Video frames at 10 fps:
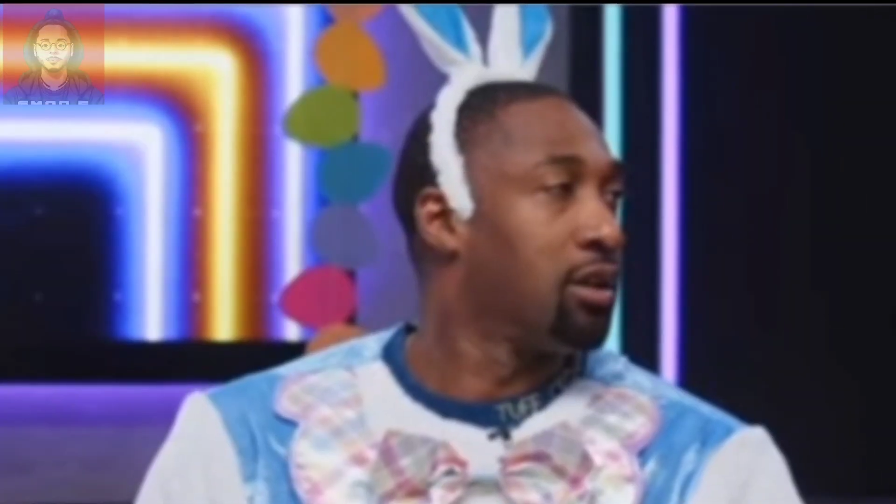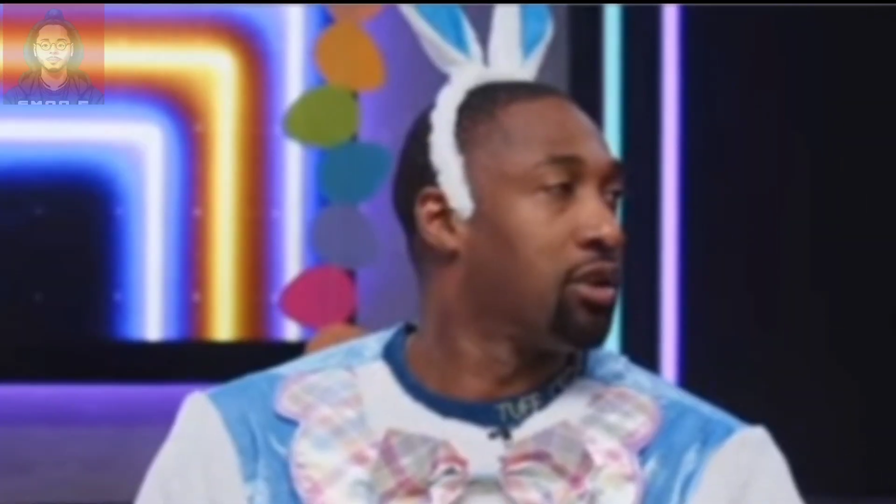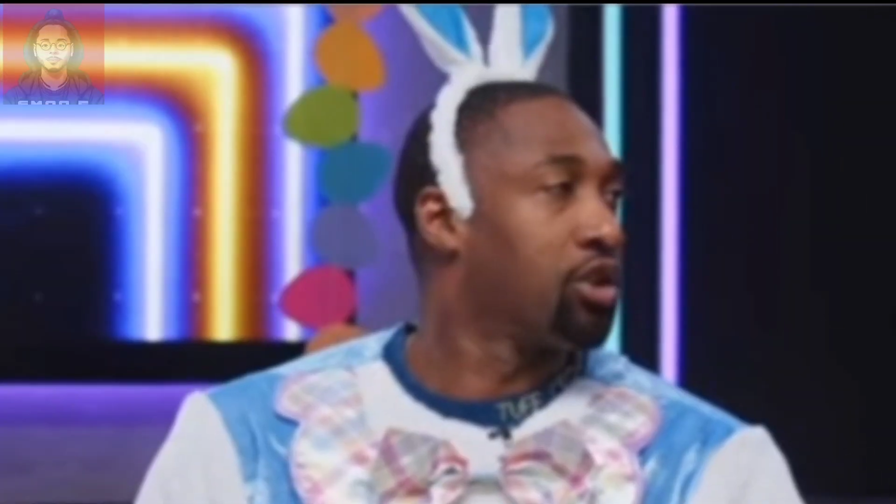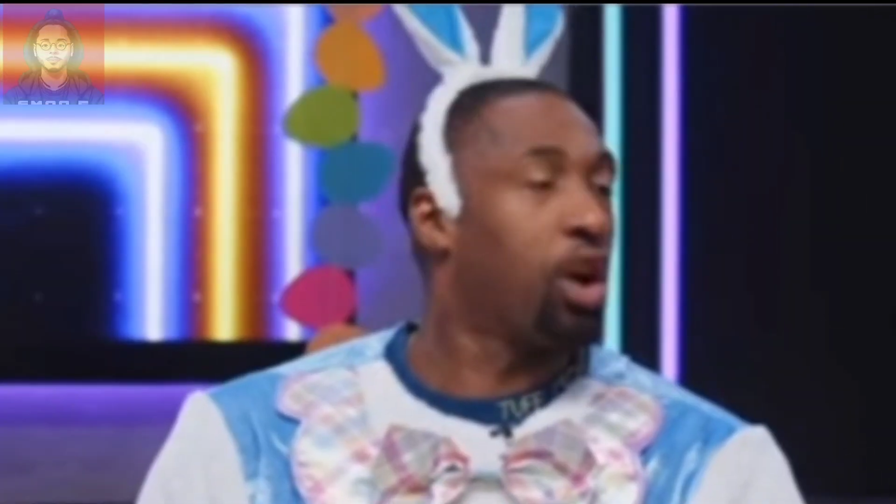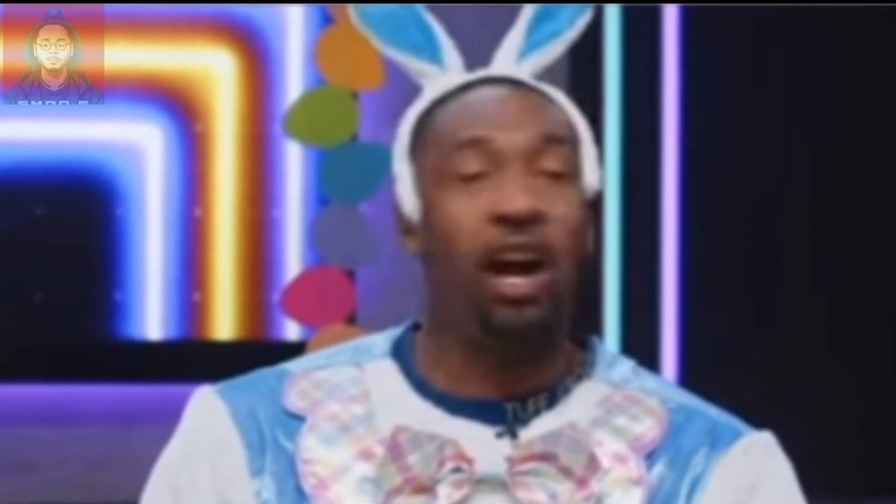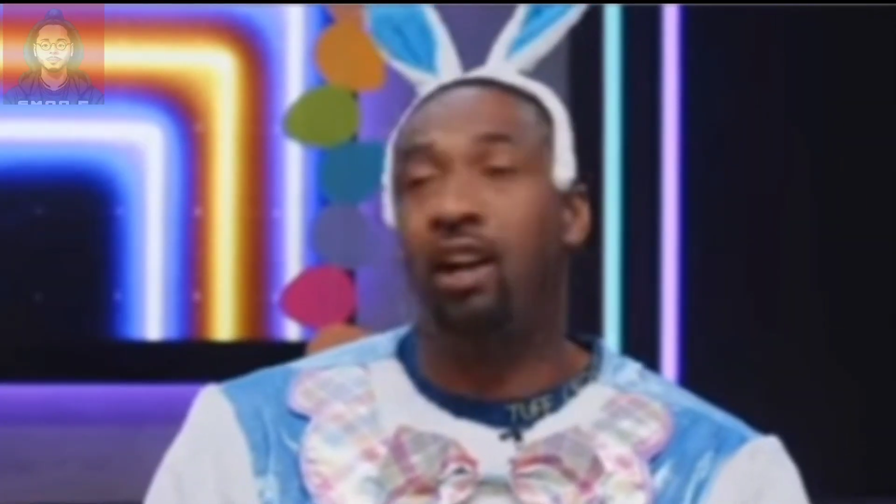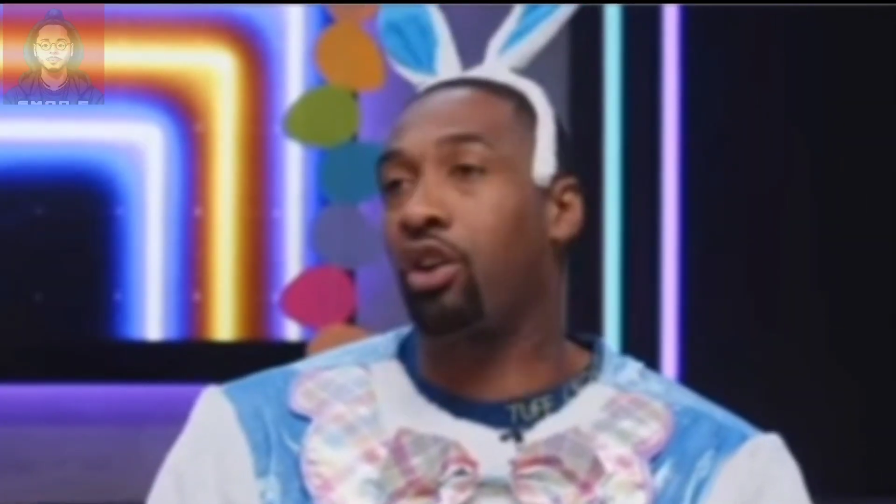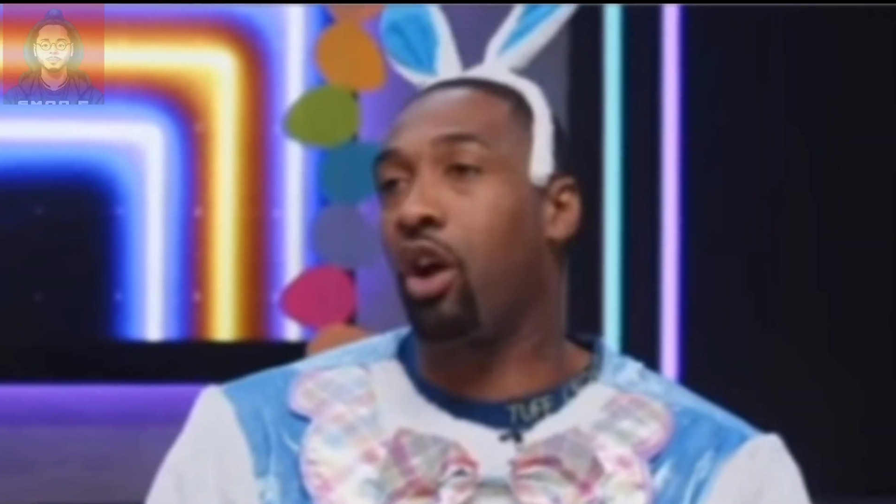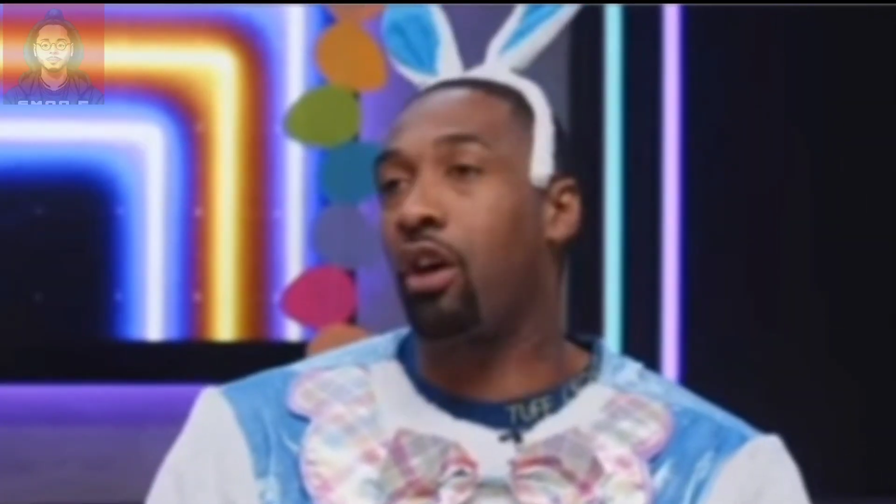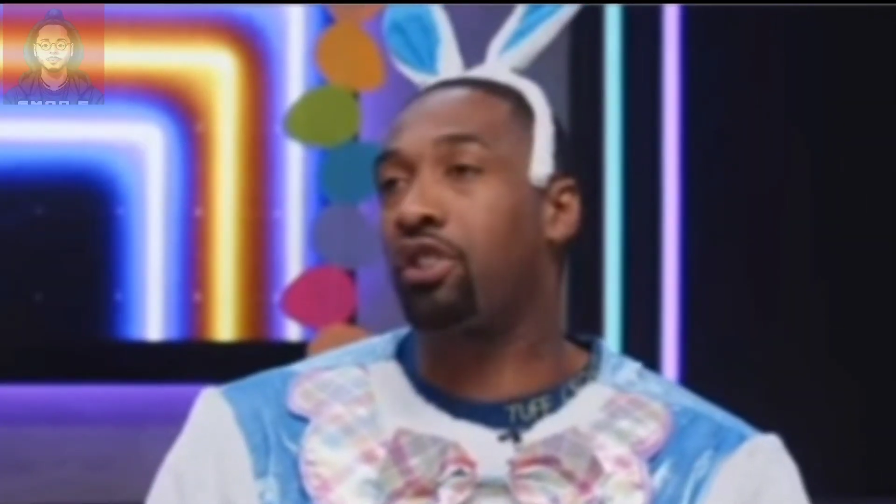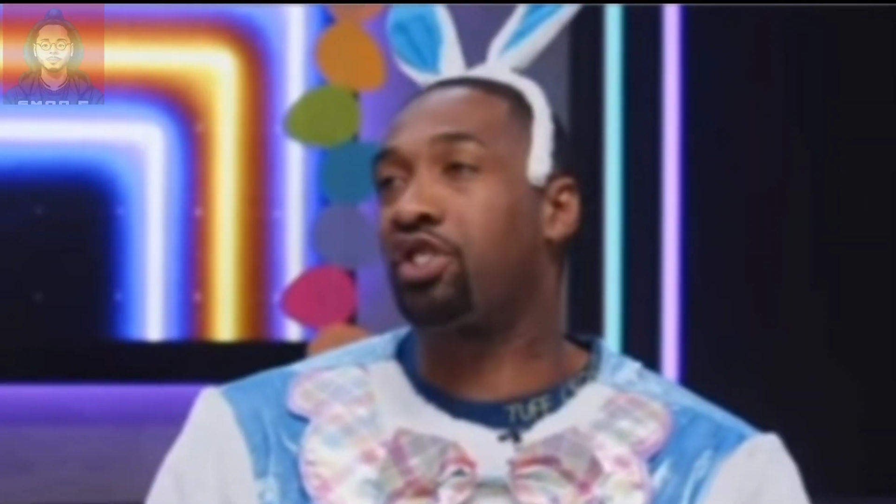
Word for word: trying to guard